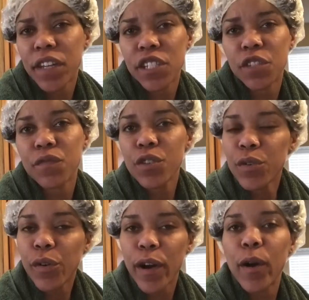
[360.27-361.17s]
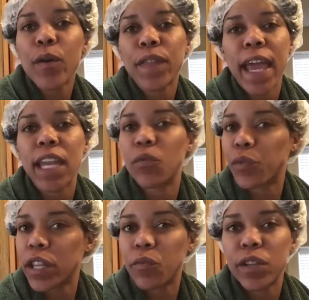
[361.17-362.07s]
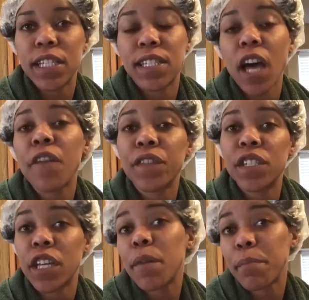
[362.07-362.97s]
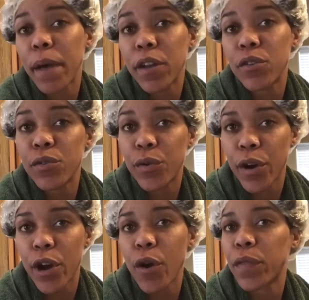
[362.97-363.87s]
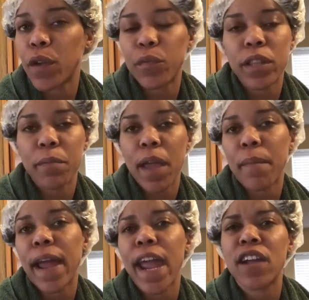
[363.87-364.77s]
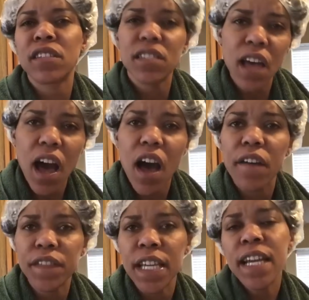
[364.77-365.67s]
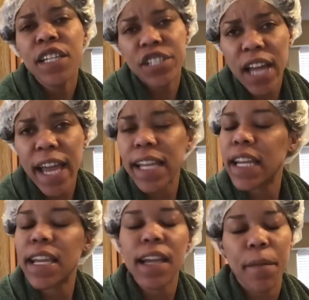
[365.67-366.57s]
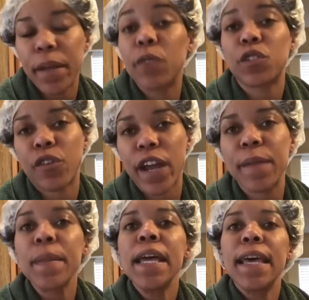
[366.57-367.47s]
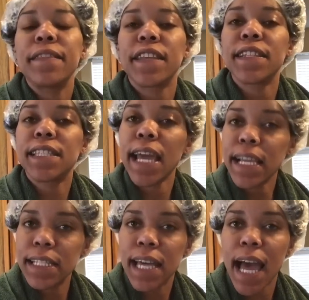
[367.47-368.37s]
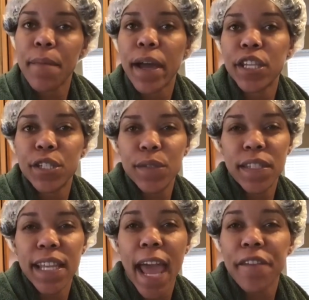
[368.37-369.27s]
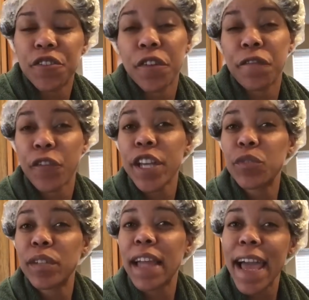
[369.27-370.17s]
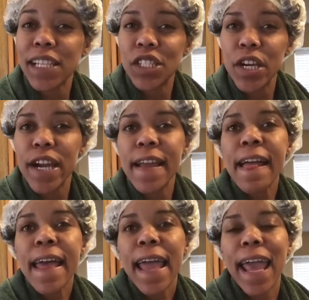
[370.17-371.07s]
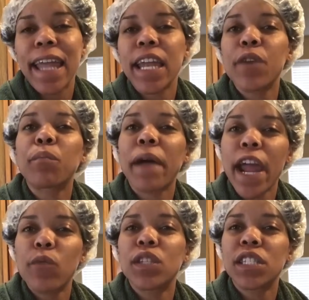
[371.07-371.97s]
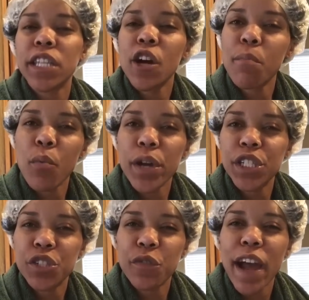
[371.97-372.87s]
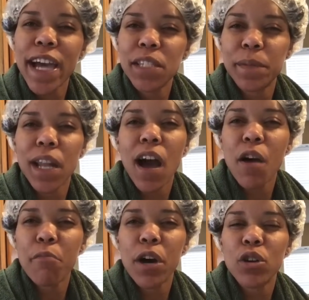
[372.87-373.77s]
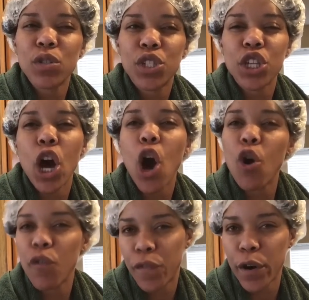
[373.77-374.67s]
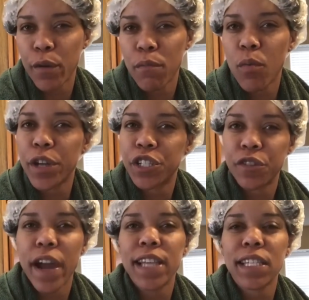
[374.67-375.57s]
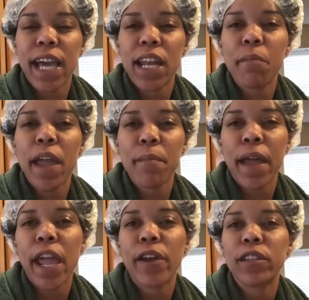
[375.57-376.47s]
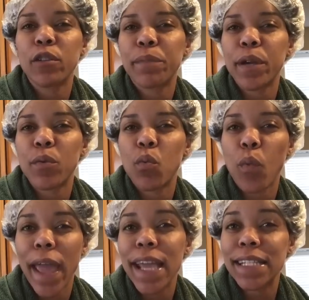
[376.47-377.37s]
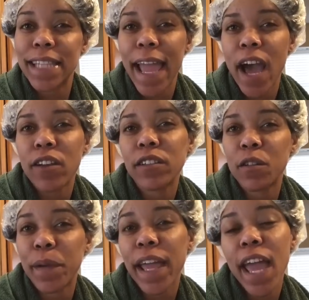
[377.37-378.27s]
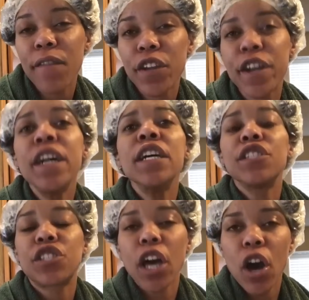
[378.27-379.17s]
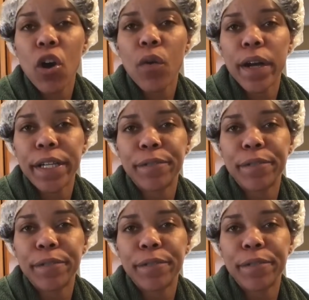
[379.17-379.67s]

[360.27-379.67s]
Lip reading: inch of new growth, and it really softened up my new growth. It really made my hair soft, shiny. I mean, it was great. And then the second time I used it after a fresh relaxer, and my hair was still moisturized but almost over moisturized. It kind of made my hair a little bit weighed down, a little bit heavier. So